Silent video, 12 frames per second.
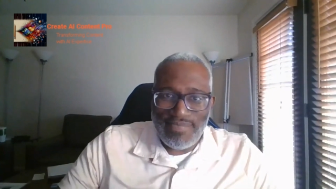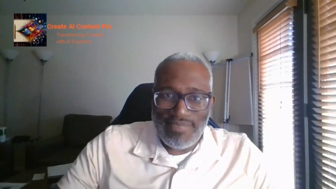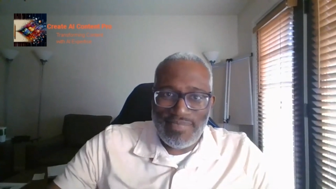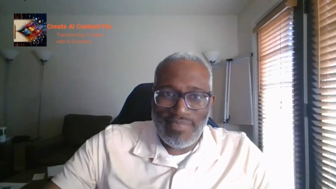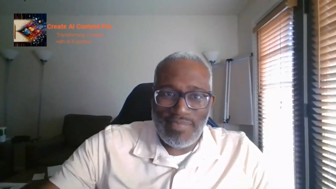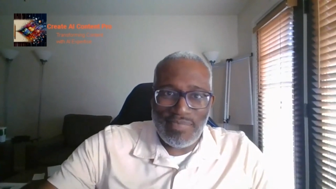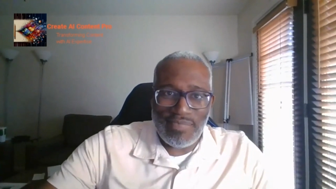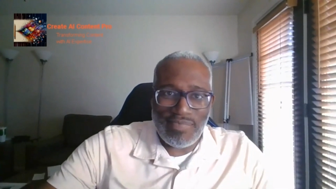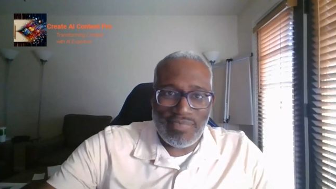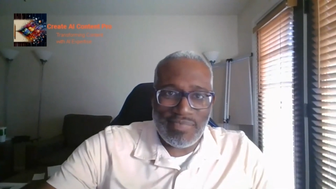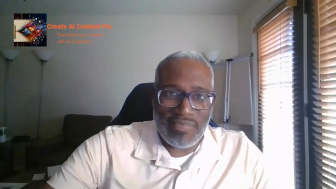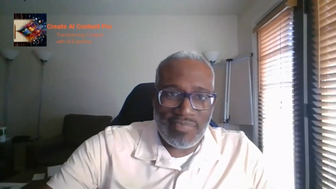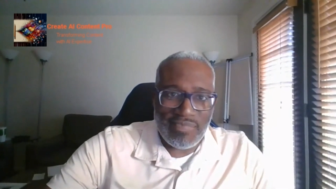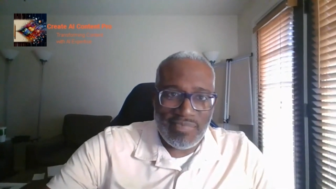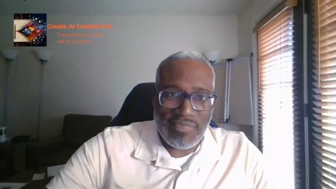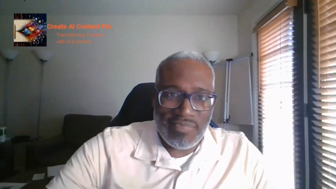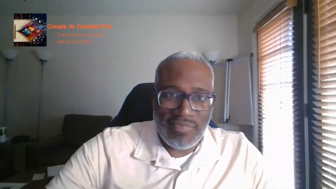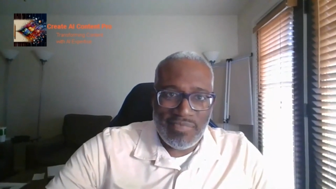
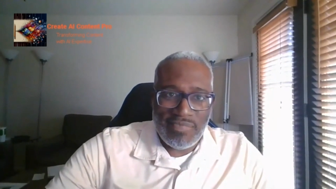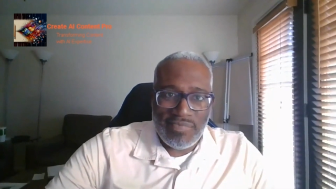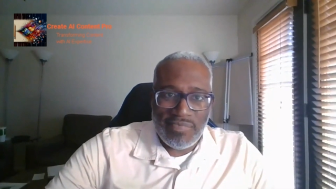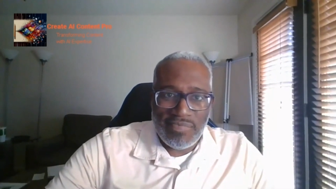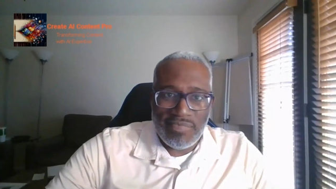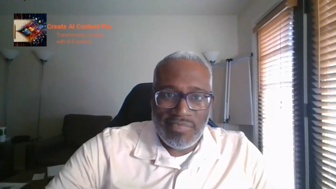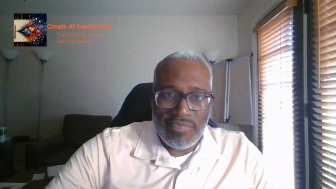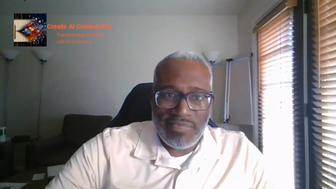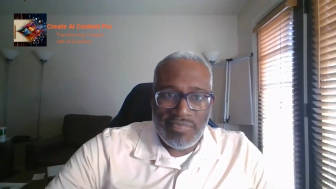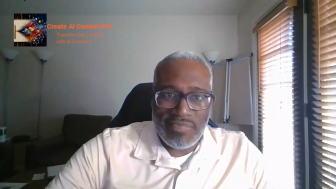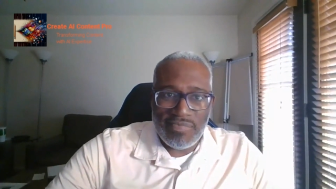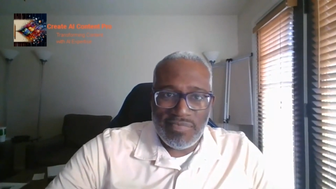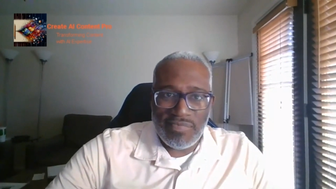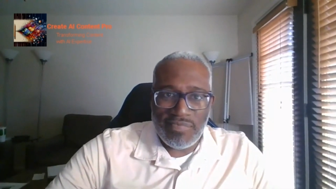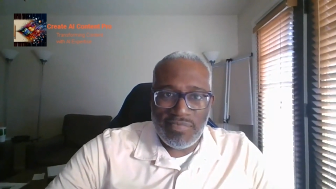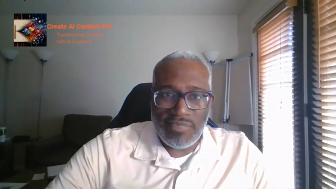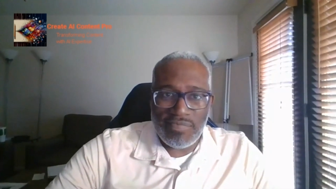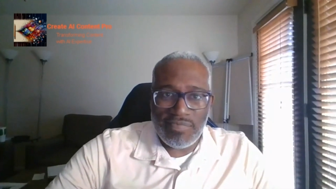
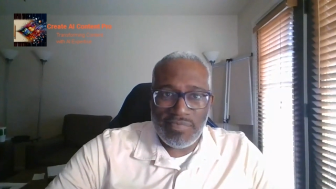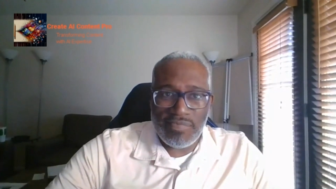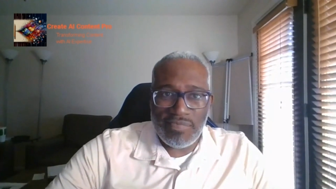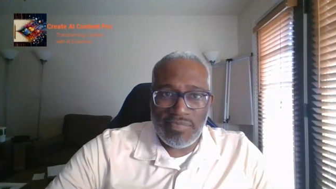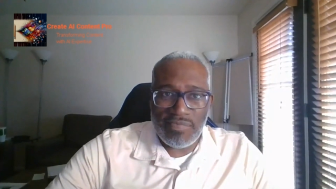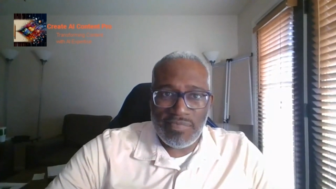Nobody speaks.